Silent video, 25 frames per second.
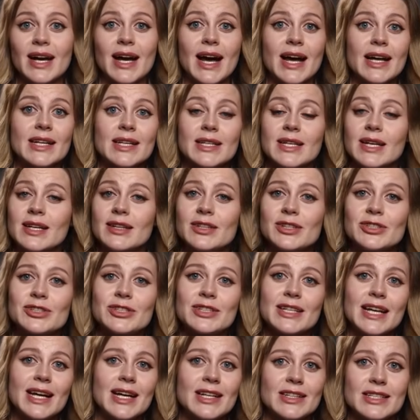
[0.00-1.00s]
and an
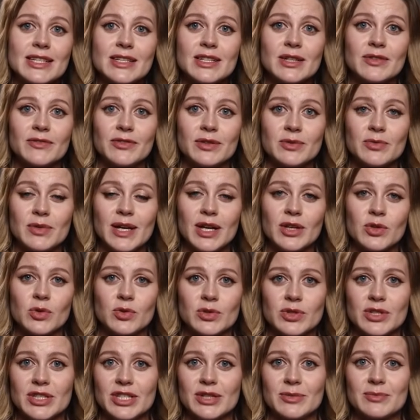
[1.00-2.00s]
understanding of the
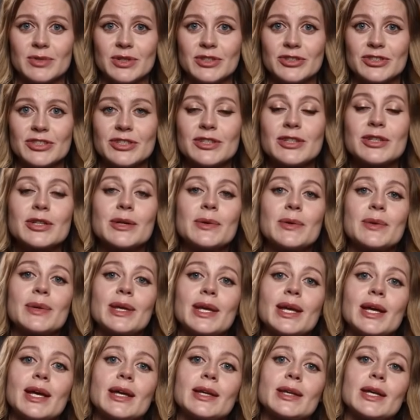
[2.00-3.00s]
record-keeping system.
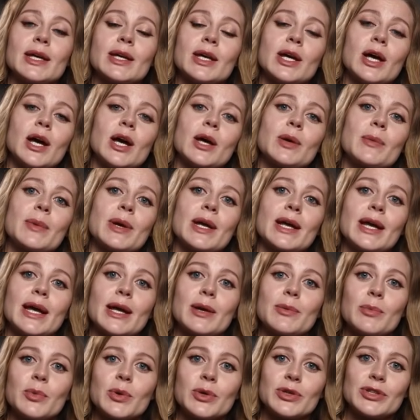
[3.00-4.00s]
The calmer
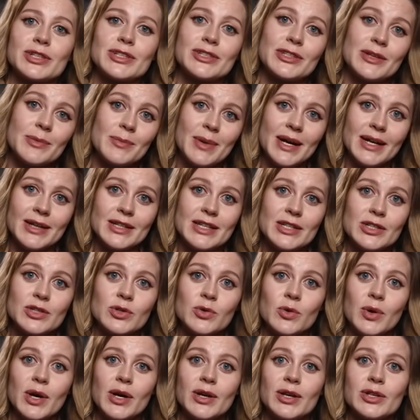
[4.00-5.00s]
and more systematic
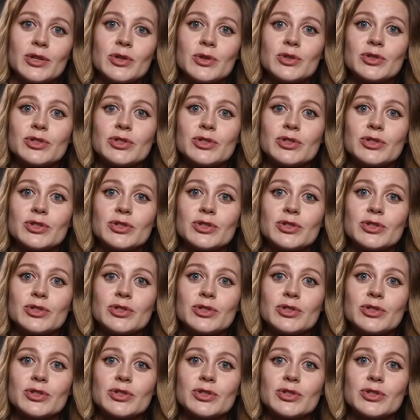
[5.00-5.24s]
you are in your